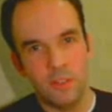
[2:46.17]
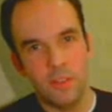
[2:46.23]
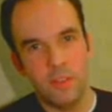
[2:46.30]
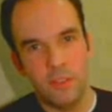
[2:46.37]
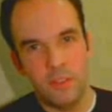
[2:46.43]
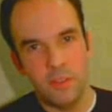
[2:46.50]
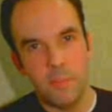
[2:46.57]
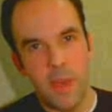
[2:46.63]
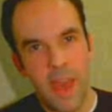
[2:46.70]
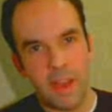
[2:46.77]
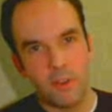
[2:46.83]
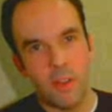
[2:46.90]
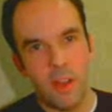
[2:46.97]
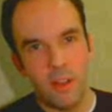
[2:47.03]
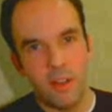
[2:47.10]
the
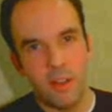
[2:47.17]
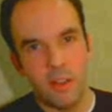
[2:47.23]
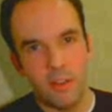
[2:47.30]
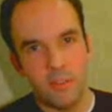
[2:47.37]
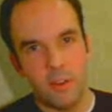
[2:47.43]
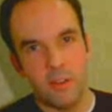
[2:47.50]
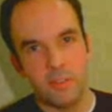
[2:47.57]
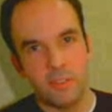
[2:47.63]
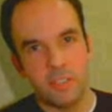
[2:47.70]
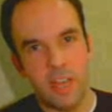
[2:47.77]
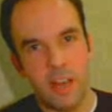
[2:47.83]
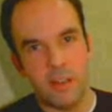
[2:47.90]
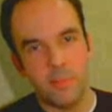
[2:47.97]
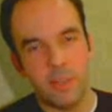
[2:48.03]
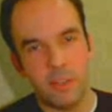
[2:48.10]
background of
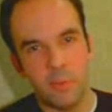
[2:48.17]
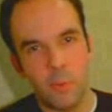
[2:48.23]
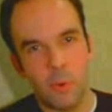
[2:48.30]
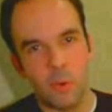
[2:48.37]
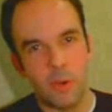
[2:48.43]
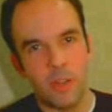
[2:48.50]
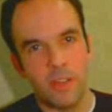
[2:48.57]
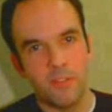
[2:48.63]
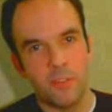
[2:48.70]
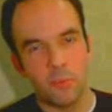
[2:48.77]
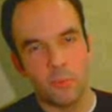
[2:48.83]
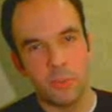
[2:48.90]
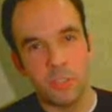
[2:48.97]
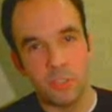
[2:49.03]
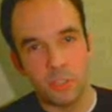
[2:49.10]
Sodom and Gomorrah, if you
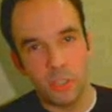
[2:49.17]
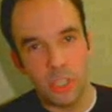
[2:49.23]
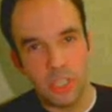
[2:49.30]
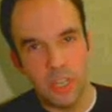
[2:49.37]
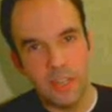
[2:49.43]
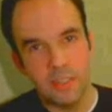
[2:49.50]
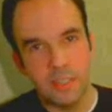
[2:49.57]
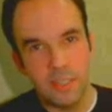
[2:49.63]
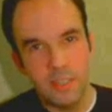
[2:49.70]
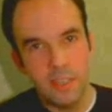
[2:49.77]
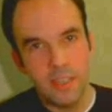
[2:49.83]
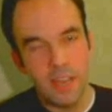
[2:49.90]
research it,